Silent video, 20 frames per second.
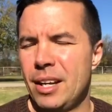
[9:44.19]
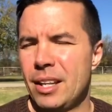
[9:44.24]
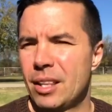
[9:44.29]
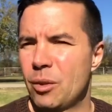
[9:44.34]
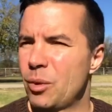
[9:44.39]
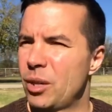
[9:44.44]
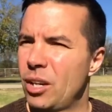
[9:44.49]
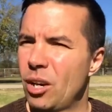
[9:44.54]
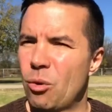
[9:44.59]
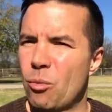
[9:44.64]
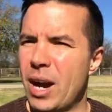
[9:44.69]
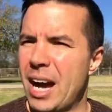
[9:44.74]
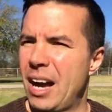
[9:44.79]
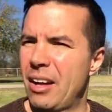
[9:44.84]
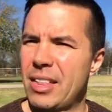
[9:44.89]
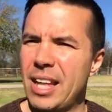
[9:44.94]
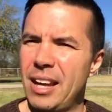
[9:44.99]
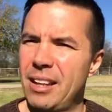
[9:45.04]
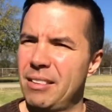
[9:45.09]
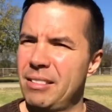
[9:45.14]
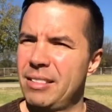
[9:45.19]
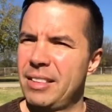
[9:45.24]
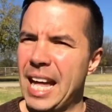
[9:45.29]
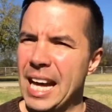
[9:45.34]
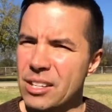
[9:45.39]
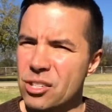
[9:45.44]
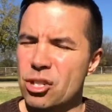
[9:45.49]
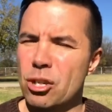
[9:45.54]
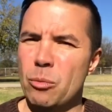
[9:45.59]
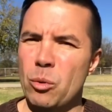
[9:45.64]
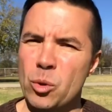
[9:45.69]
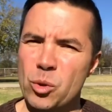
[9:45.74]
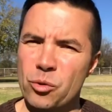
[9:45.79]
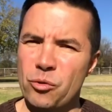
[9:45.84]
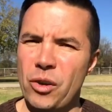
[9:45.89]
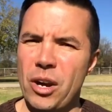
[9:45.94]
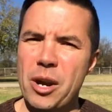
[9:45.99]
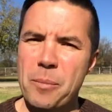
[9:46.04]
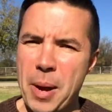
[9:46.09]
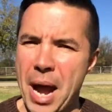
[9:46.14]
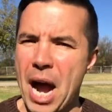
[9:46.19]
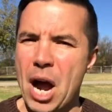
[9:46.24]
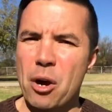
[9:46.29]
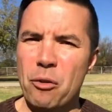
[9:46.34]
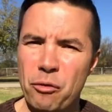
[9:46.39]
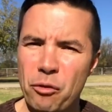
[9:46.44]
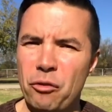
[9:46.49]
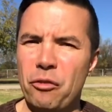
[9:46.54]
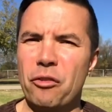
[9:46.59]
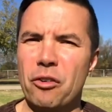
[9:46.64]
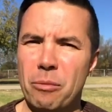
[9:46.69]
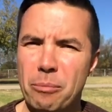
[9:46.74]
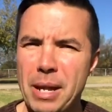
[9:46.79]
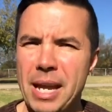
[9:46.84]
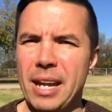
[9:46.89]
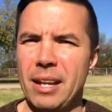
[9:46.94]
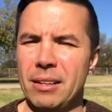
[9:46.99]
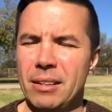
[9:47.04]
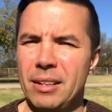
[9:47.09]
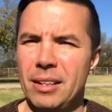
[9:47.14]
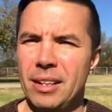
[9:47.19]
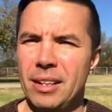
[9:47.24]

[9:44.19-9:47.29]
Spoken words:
they would go, wow, that sermon was very powerful for me.